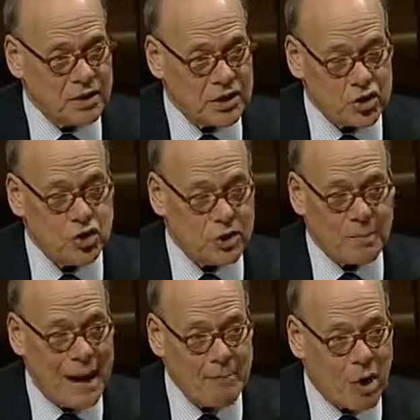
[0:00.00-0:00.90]
That's usually a
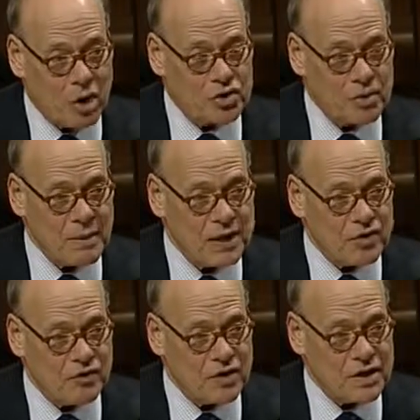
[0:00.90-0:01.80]
bipartisan
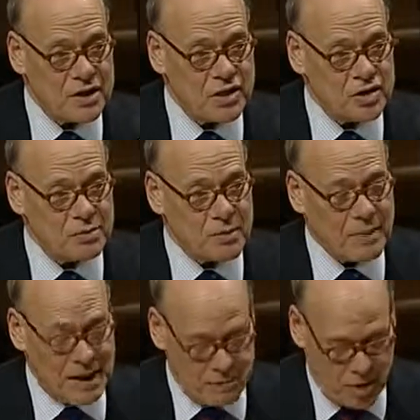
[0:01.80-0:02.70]
measure. For years has been
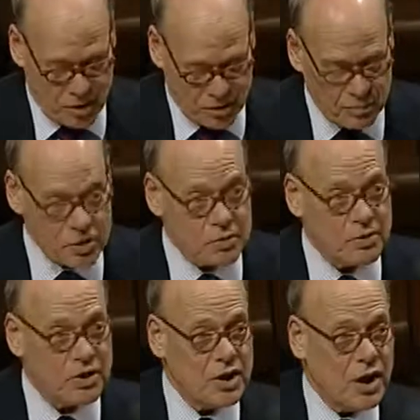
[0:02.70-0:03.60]
bipartisan. Mr.
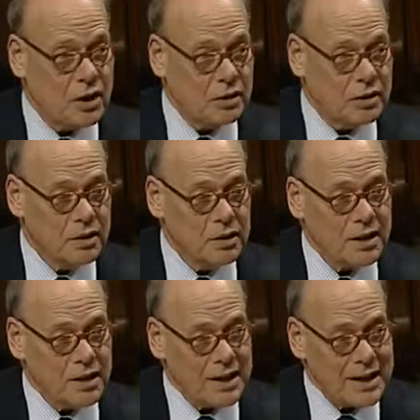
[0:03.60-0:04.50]
Bill Young,
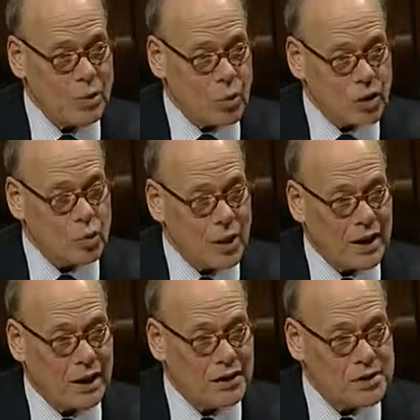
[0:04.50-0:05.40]
he worked
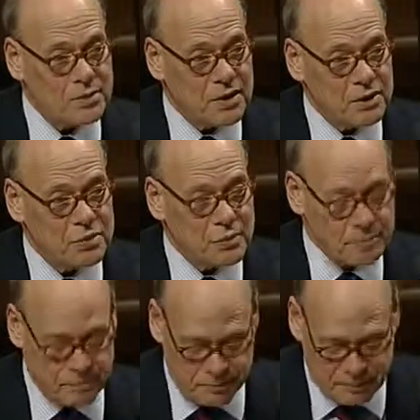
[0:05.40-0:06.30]
well on these bills with
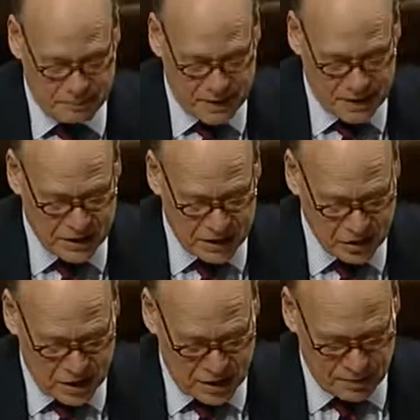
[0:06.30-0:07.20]
getting things
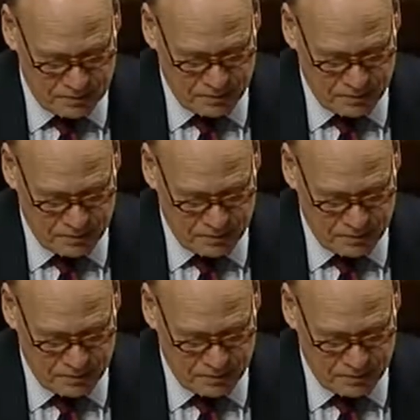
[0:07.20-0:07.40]
done.